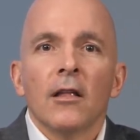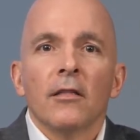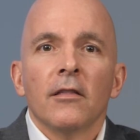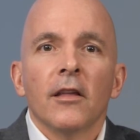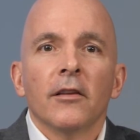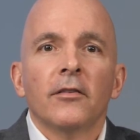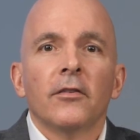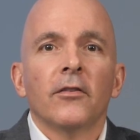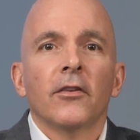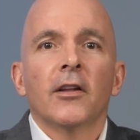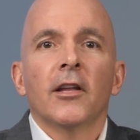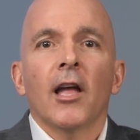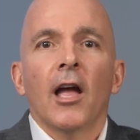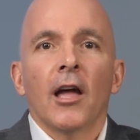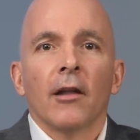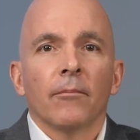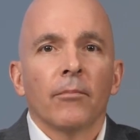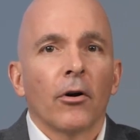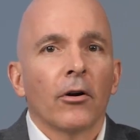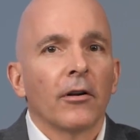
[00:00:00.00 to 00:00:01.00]
This is,
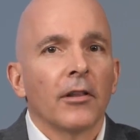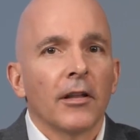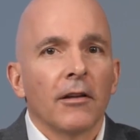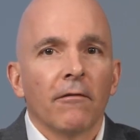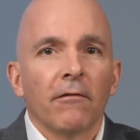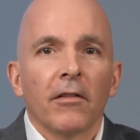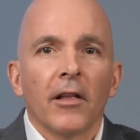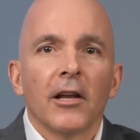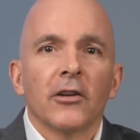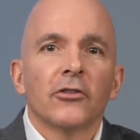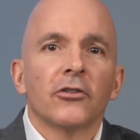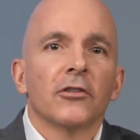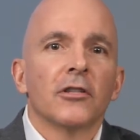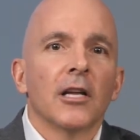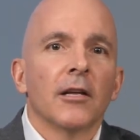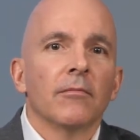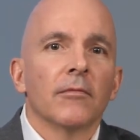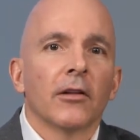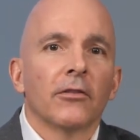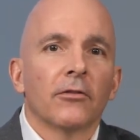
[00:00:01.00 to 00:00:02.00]
again, part of the inflation
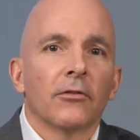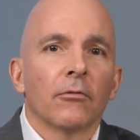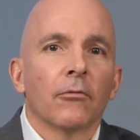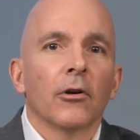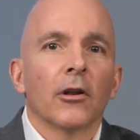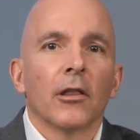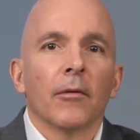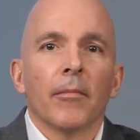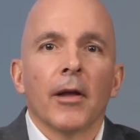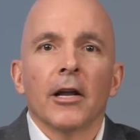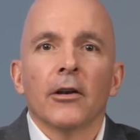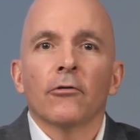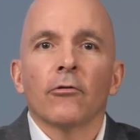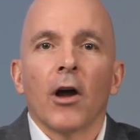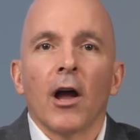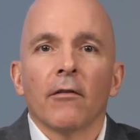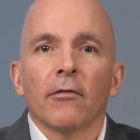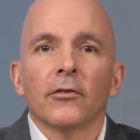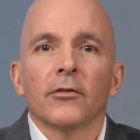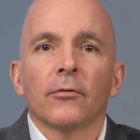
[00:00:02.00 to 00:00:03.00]
theme that's one of the main
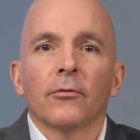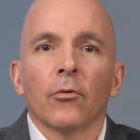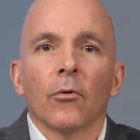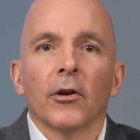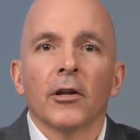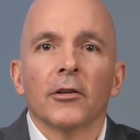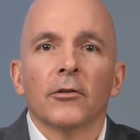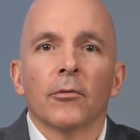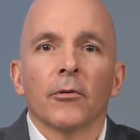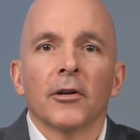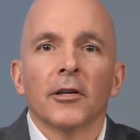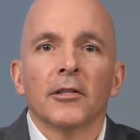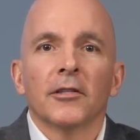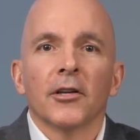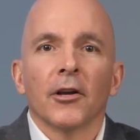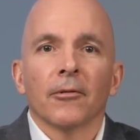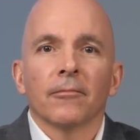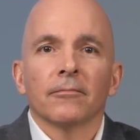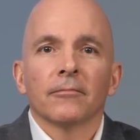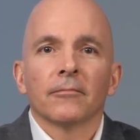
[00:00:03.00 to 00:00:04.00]
drivers of
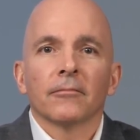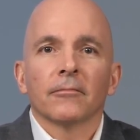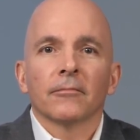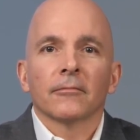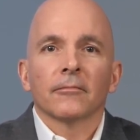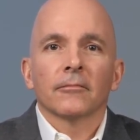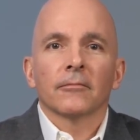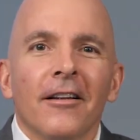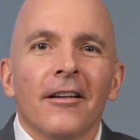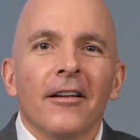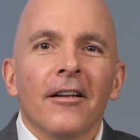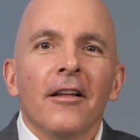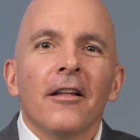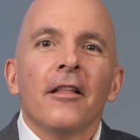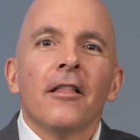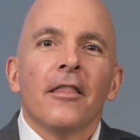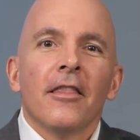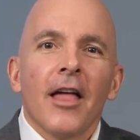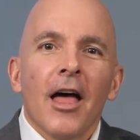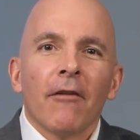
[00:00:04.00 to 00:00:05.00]
2022.
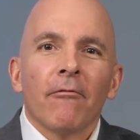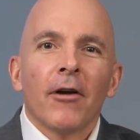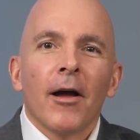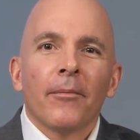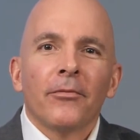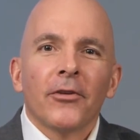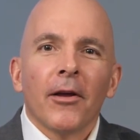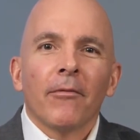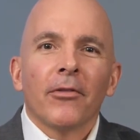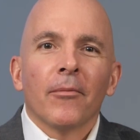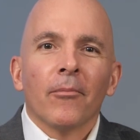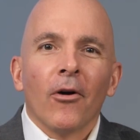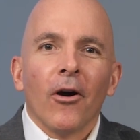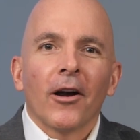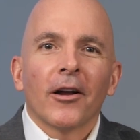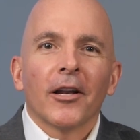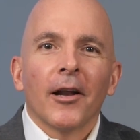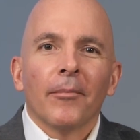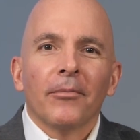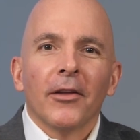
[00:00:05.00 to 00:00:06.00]
That wraps up the
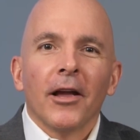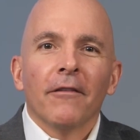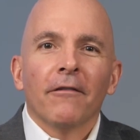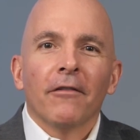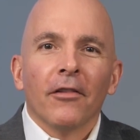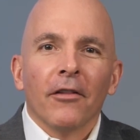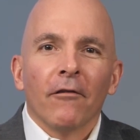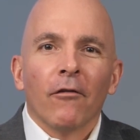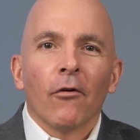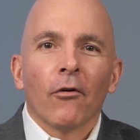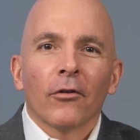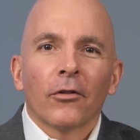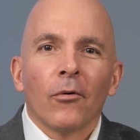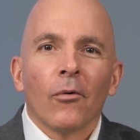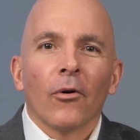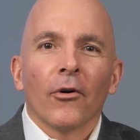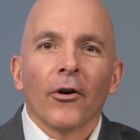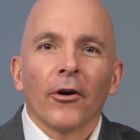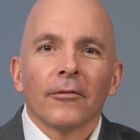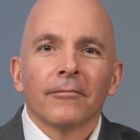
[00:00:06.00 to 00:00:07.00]
market update for the fourth
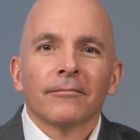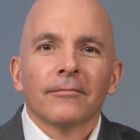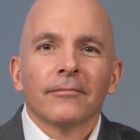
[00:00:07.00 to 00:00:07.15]
quarter.